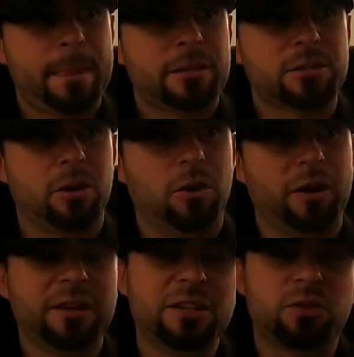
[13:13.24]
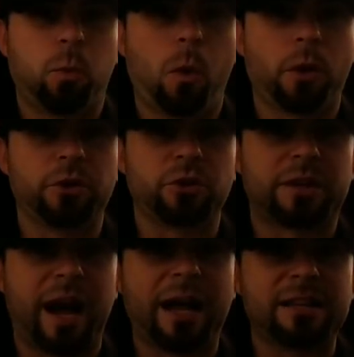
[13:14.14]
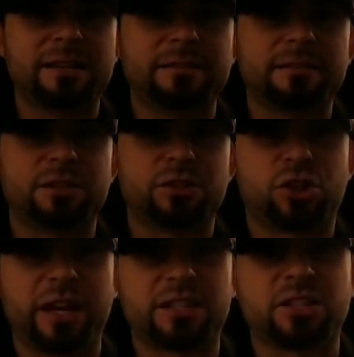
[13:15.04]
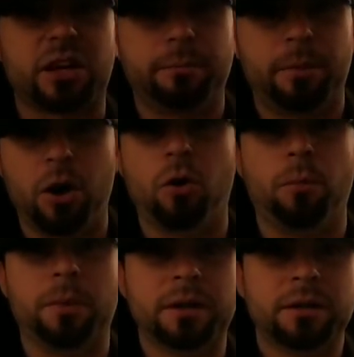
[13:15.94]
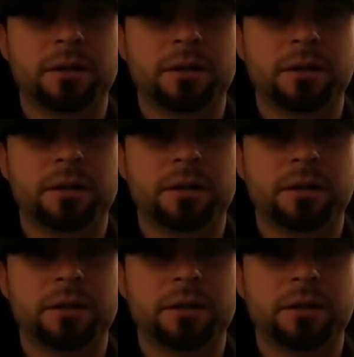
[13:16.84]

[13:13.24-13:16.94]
So at least Warrior got the chance to come home.